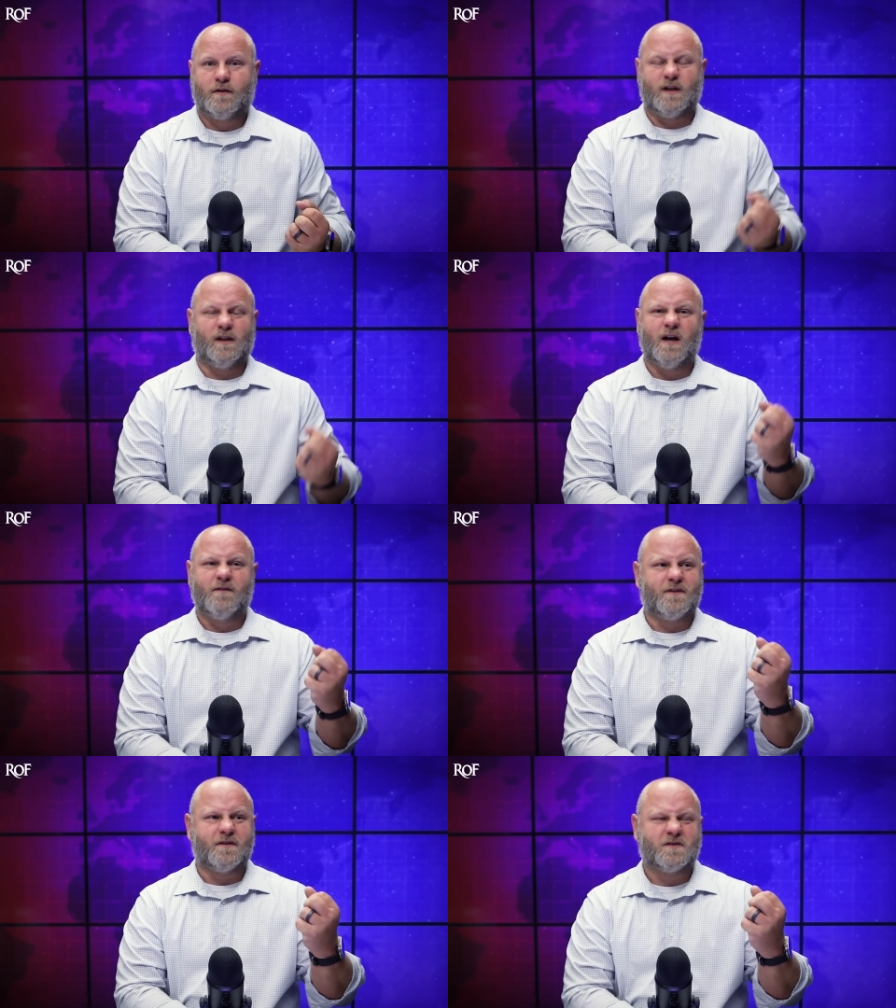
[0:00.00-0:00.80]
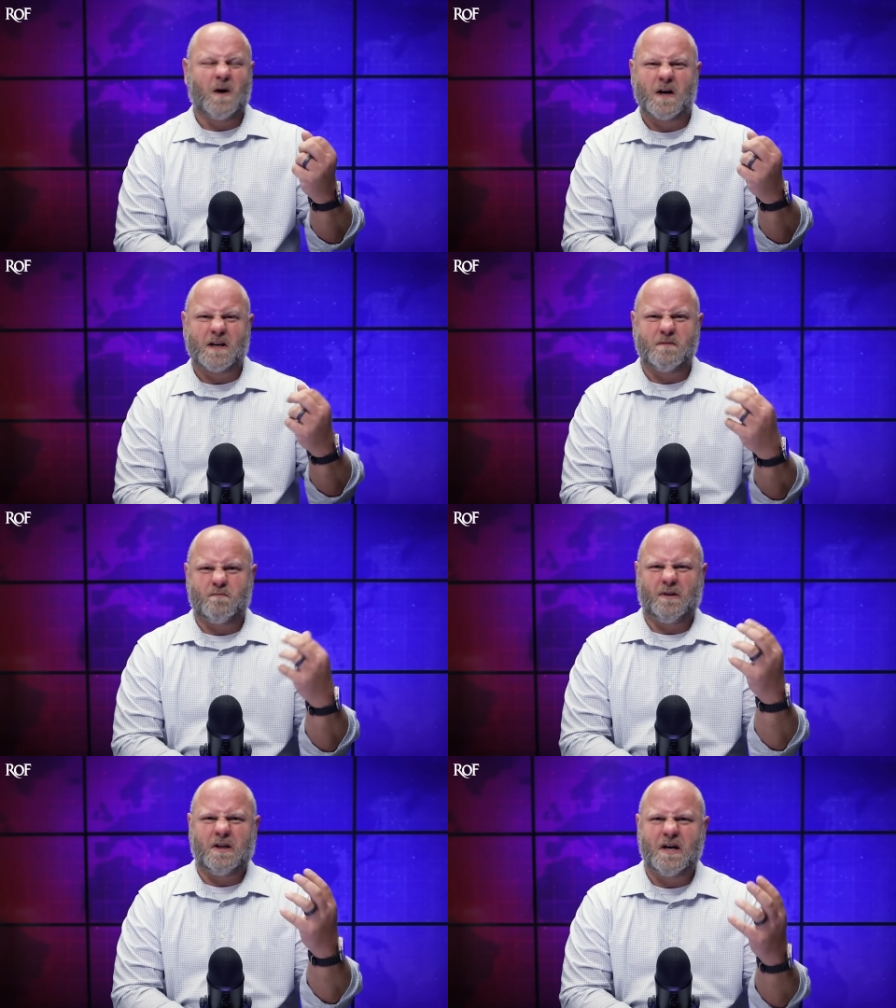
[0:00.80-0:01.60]
They love the talk of the
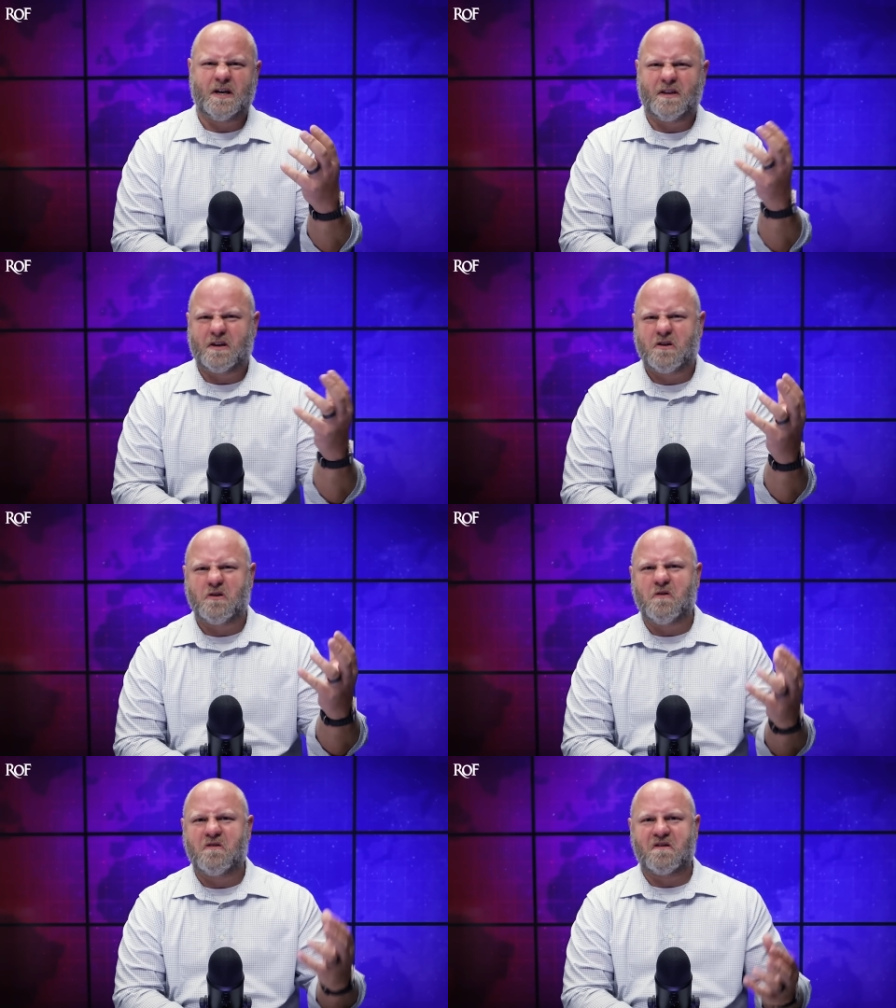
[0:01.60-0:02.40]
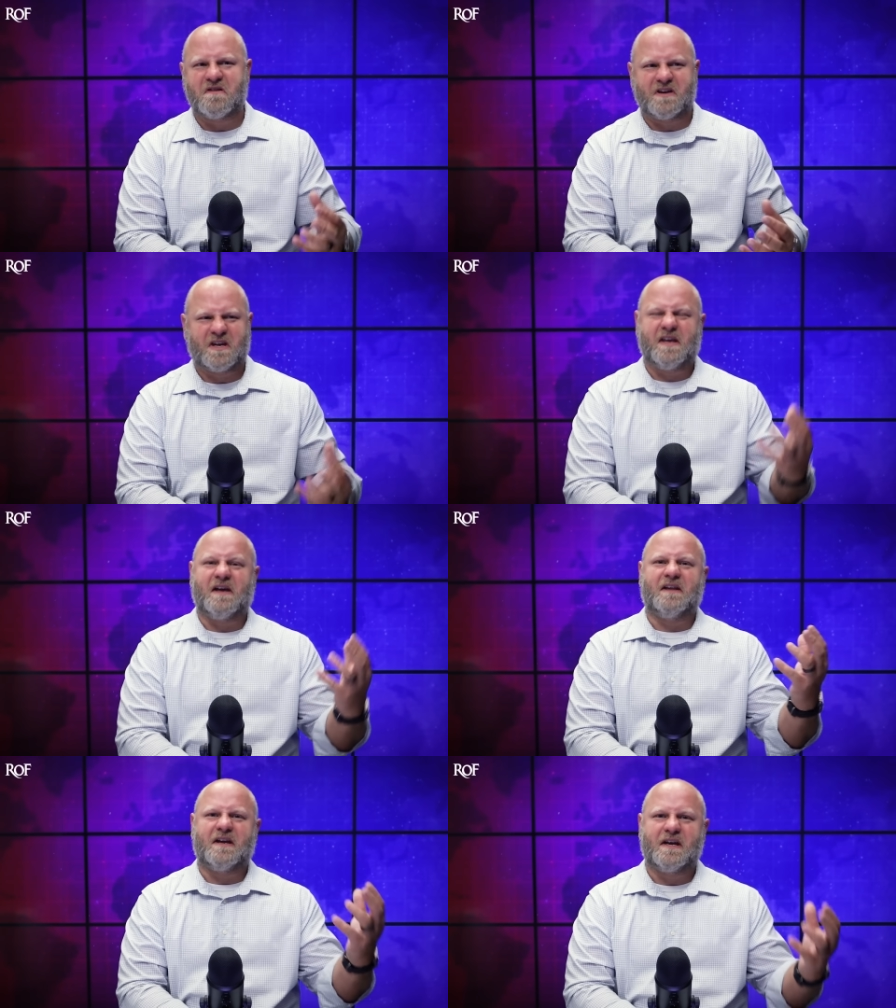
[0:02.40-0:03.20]
blood and the gore and the
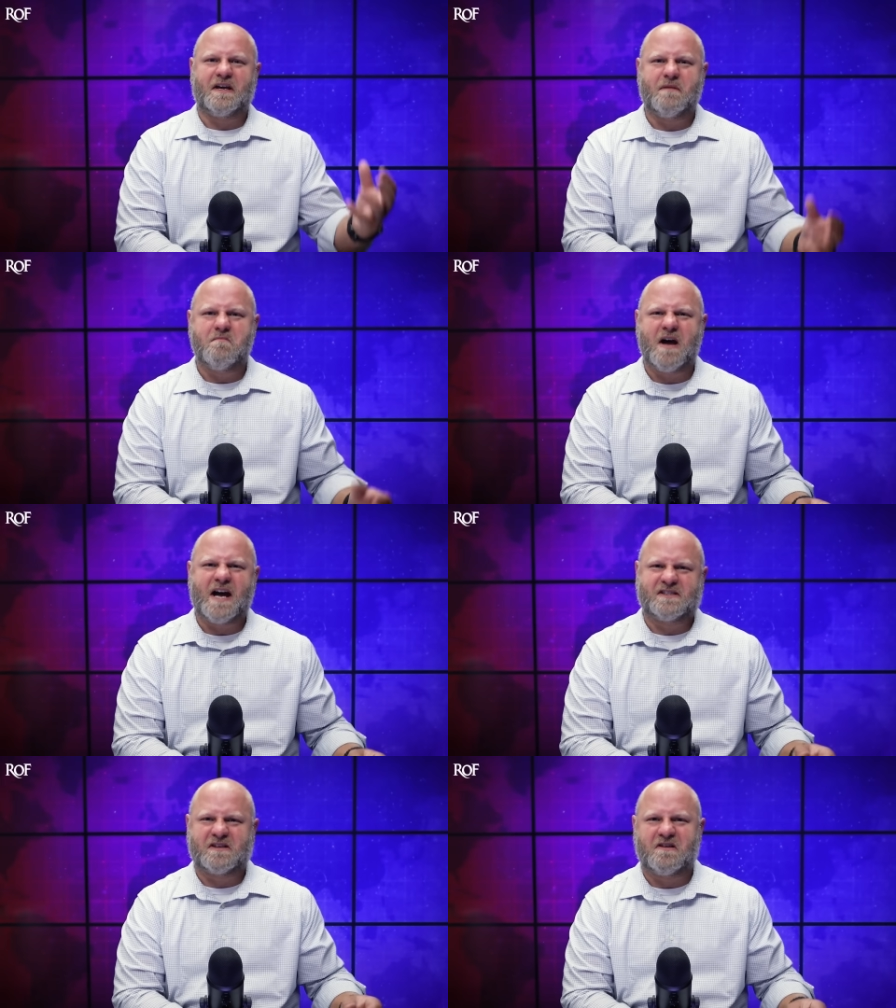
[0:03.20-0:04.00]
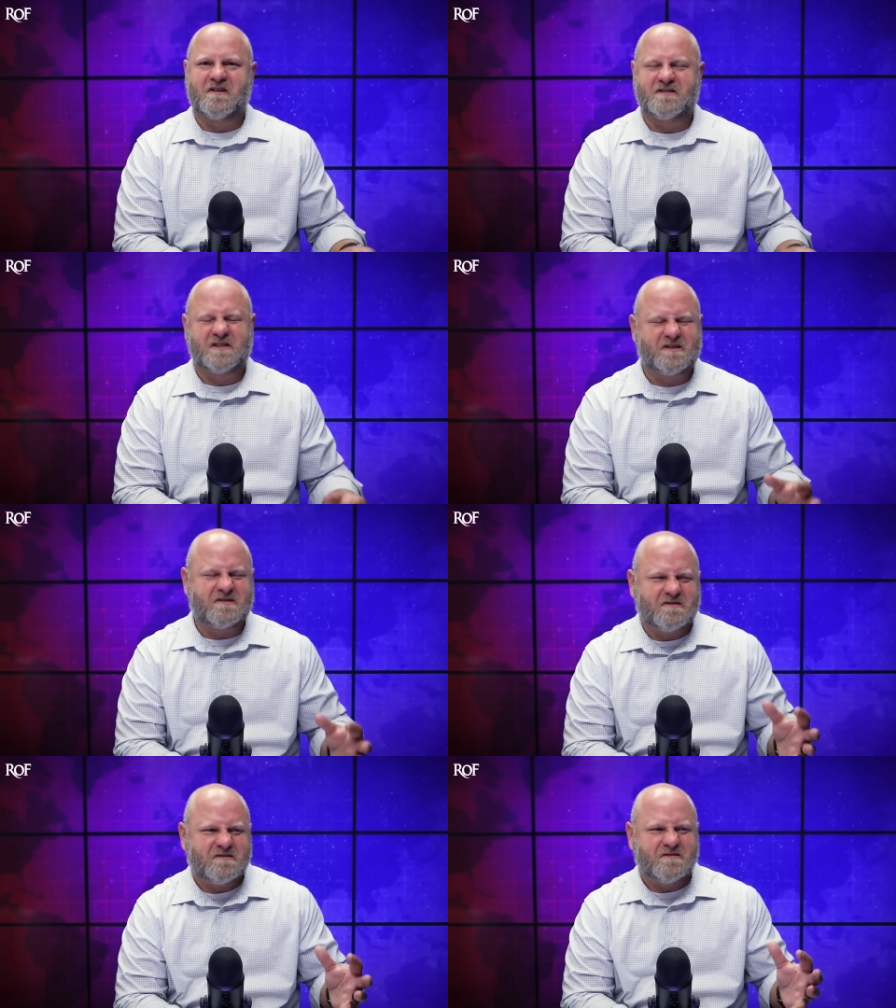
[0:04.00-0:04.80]
killing and the massacres.
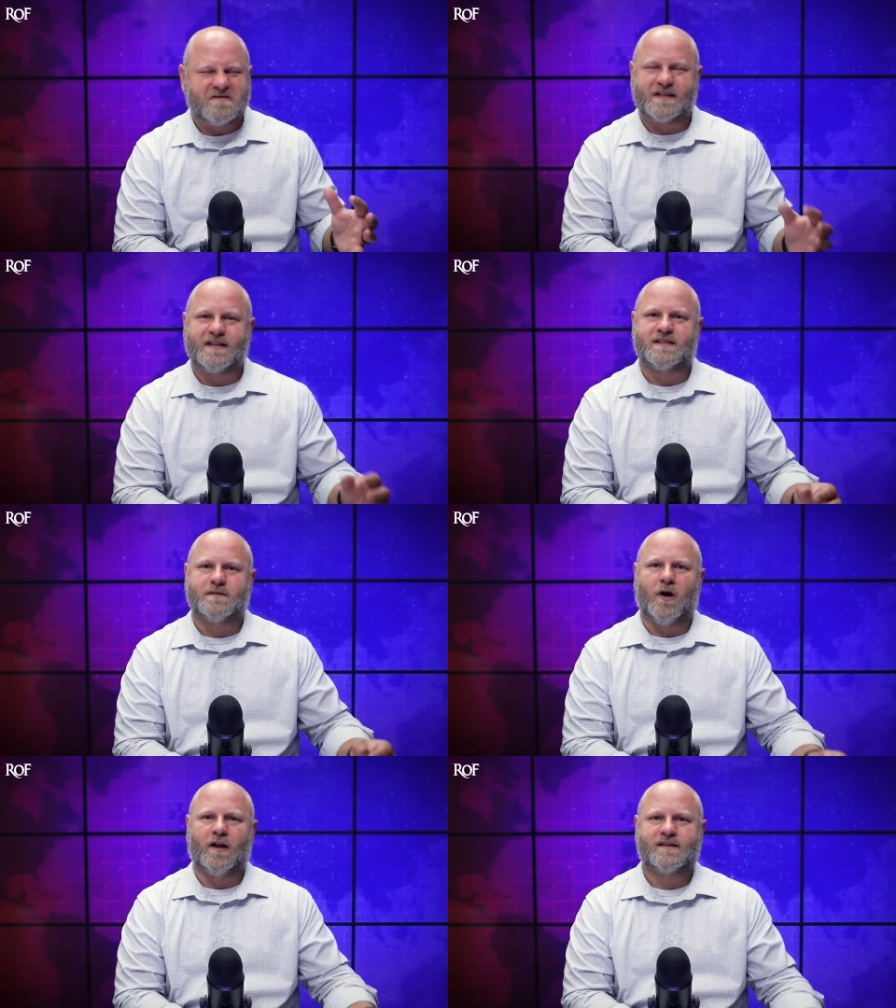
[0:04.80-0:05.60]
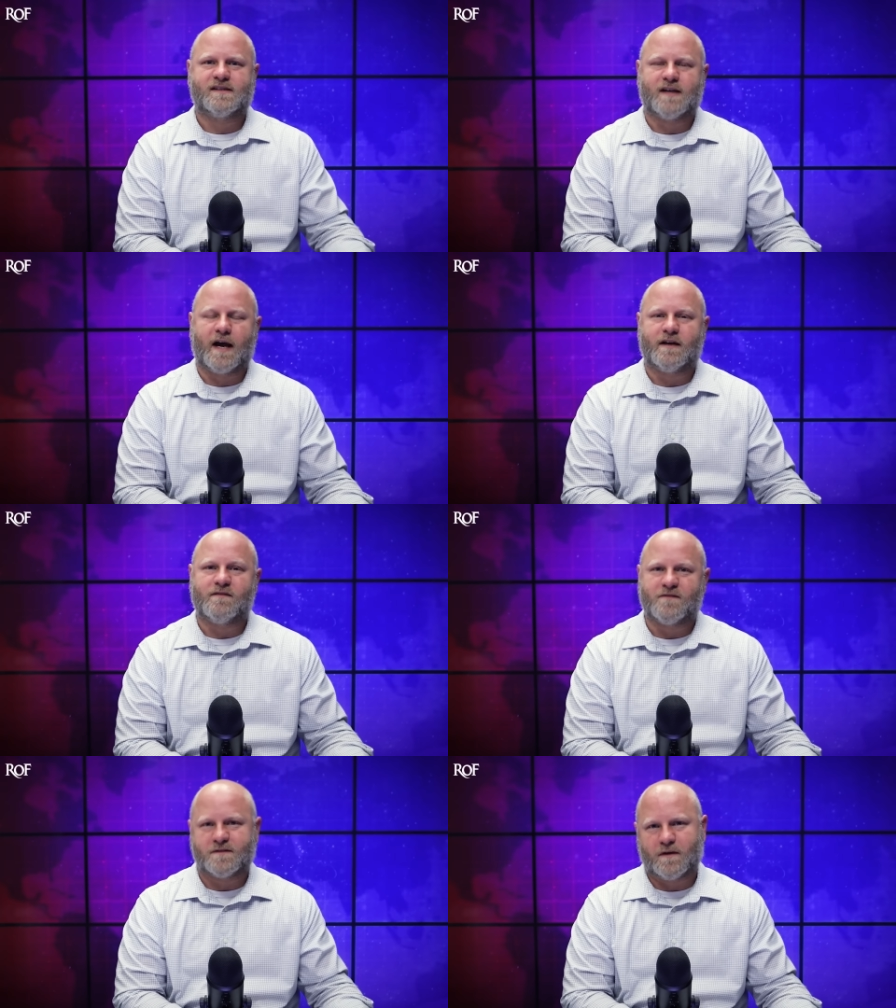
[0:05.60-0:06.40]
It gets them all
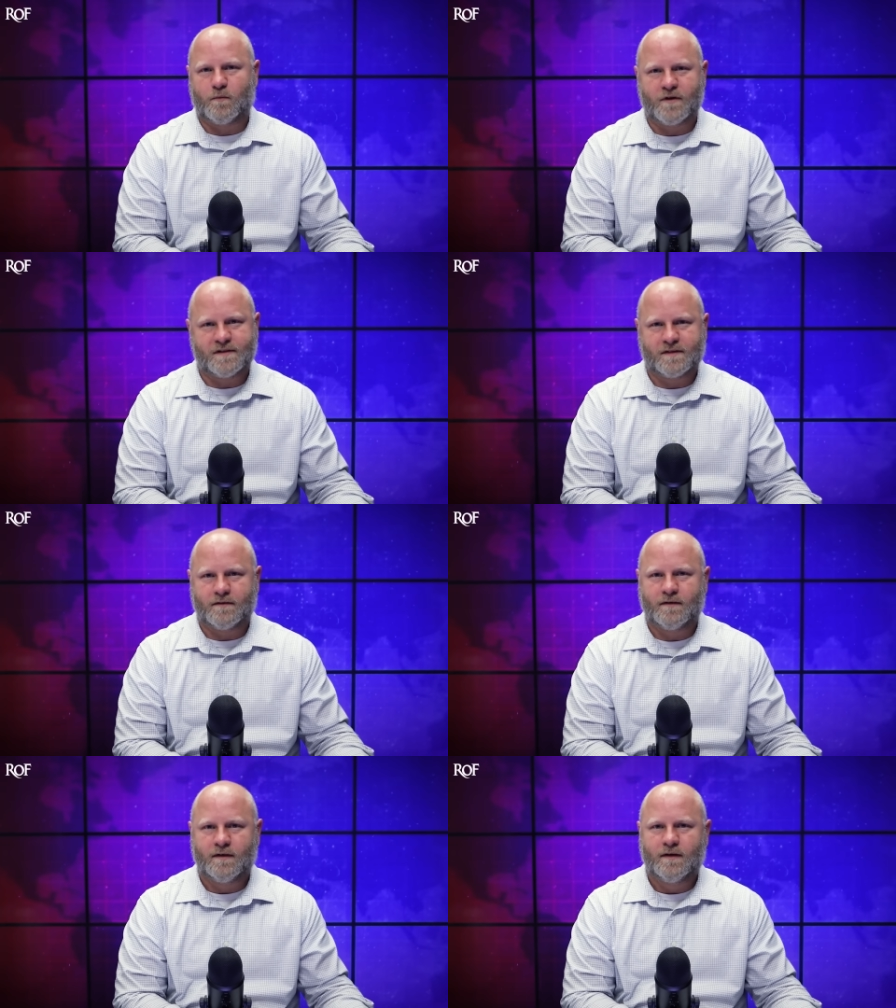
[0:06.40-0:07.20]
excited for some reason.